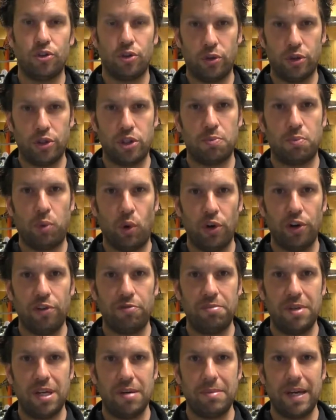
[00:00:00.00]
So the sport
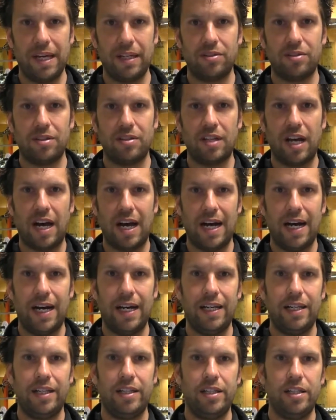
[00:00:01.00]
of BMX is
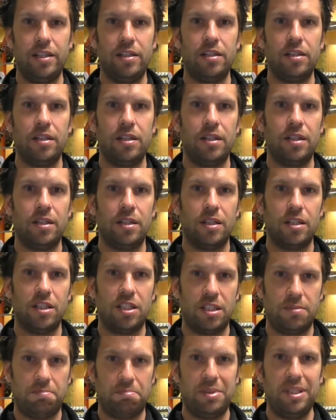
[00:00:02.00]
highly
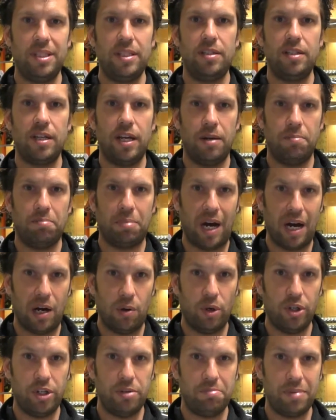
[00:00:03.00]
speed and
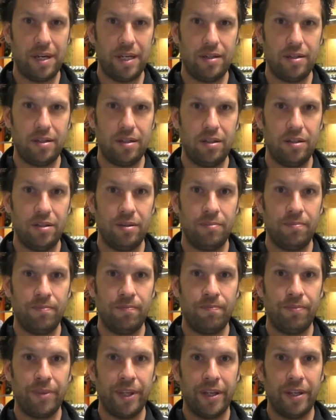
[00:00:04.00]
power dependent.
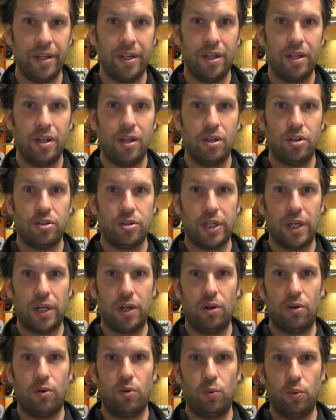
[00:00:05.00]

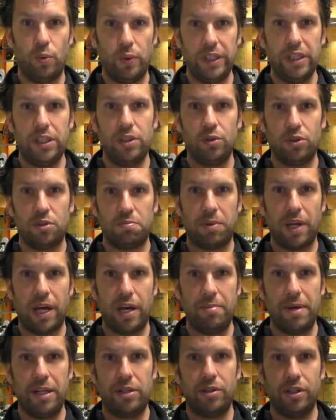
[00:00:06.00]
So we use
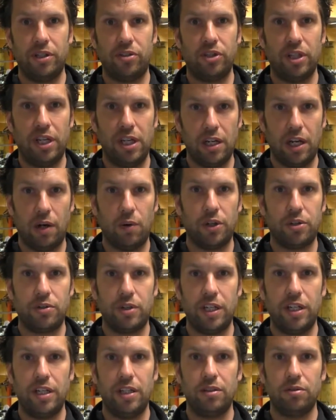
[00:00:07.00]
plyometrics in our
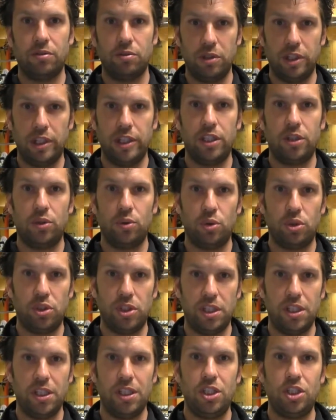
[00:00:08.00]
training really to
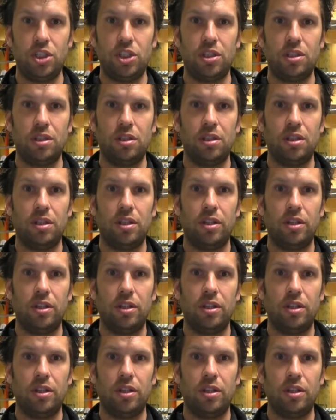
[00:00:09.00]
teach